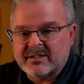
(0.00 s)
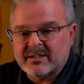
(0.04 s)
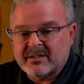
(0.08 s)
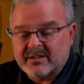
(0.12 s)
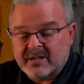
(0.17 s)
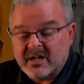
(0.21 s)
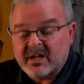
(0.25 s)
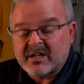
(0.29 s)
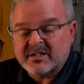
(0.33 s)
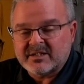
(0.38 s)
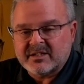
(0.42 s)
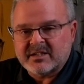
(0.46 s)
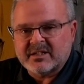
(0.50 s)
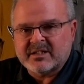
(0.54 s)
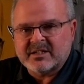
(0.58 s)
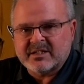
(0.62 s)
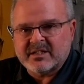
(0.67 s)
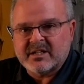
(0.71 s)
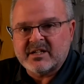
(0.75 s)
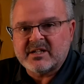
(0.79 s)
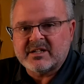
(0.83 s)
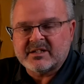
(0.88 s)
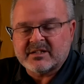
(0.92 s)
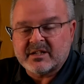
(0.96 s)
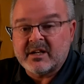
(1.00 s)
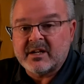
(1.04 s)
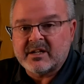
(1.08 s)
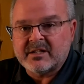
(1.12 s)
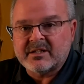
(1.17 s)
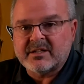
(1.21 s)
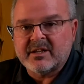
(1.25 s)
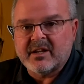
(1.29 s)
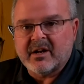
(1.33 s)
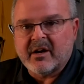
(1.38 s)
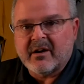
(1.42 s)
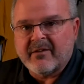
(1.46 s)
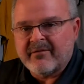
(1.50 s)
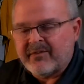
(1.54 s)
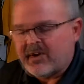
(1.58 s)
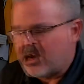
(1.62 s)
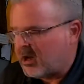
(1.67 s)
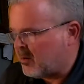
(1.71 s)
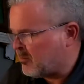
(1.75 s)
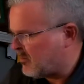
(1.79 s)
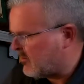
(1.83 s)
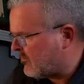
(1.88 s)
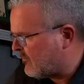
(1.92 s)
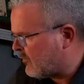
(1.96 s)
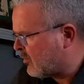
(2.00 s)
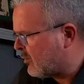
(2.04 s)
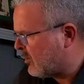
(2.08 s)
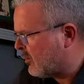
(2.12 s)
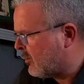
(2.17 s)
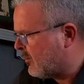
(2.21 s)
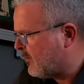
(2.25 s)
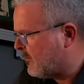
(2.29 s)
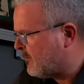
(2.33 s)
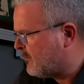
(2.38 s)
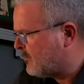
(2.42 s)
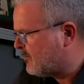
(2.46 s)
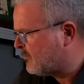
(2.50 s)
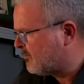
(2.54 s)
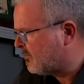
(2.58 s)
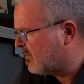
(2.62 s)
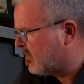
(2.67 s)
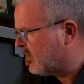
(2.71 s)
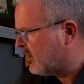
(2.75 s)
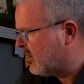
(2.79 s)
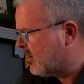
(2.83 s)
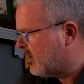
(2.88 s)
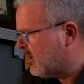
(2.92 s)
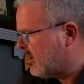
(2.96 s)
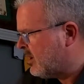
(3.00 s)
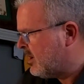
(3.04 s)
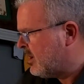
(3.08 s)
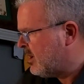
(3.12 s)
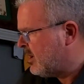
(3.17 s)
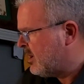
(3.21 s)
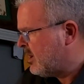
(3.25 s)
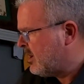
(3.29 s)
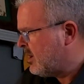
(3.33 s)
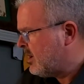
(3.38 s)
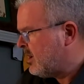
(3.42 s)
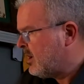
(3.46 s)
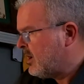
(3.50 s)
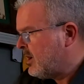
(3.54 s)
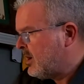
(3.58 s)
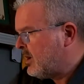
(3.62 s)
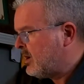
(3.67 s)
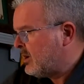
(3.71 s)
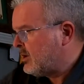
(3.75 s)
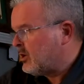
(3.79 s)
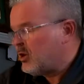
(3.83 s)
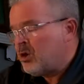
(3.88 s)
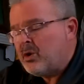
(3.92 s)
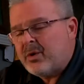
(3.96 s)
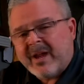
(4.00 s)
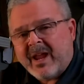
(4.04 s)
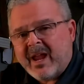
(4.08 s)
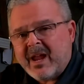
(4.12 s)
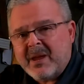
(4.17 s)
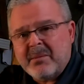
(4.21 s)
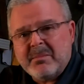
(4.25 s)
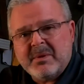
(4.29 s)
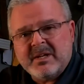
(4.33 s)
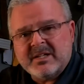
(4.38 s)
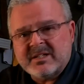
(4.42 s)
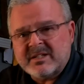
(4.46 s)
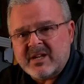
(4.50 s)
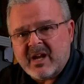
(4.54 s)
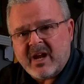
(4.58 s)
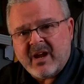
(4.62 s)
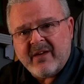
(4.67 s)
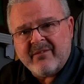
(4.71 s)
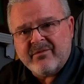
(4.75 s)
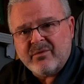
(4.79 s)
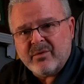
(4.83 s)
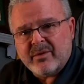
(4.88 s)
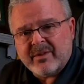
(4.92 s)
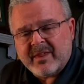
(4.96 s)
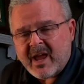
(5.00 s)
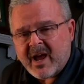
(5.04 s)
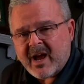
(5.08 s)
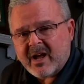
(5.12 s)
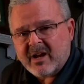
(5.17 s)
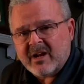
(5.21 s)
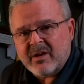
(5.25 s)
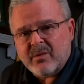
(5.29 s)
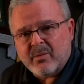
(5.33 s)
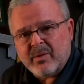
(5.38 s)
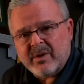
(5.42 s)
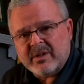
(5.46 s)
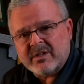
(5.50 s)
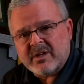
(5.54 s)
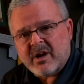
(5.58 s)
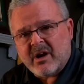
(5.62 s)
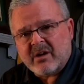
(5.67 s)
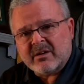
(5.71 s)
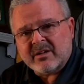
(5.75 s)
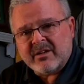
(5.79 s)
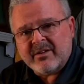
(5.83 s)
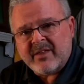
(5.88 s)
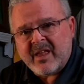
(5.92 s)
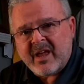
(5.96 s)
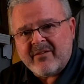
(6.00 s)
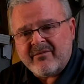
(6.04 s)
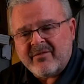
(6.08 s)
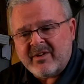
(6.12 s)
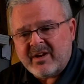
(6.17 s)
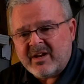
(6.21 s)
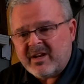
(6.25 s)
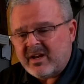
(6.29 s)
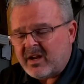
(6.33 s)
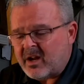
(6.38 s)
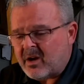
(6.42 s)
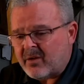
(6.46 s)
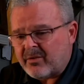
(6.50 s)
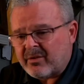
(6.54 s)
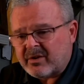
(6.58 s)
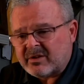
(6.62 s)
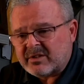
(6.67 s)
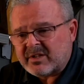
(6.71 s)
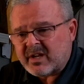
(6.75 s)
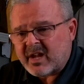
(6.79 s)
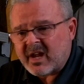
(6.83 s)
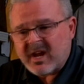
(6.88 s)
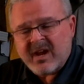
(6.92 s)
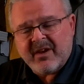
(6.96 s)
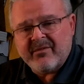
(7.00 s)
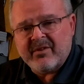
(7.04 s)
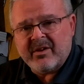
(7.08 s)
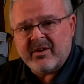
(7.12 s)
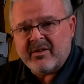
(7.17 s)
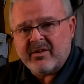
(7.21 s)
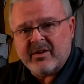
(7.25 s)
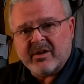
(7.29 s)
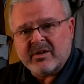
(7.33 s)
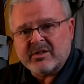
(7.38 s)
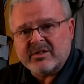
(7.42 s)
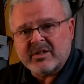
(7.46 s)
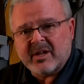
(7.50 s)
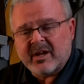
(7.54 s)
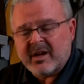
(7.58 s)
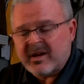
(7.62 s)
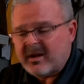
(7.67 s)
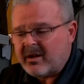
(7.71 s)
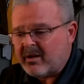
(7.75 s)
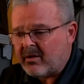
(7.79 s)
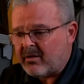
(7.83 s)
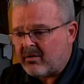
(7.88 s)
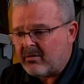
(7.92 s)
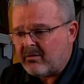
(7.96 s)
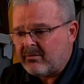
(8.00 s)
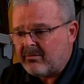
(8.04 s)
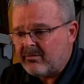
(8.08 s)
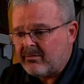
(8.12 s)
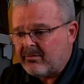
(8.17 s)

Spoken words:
does exist, and it's there available for you. You can't be saved without it. We talked in that video, there's a heaven and there's a hell.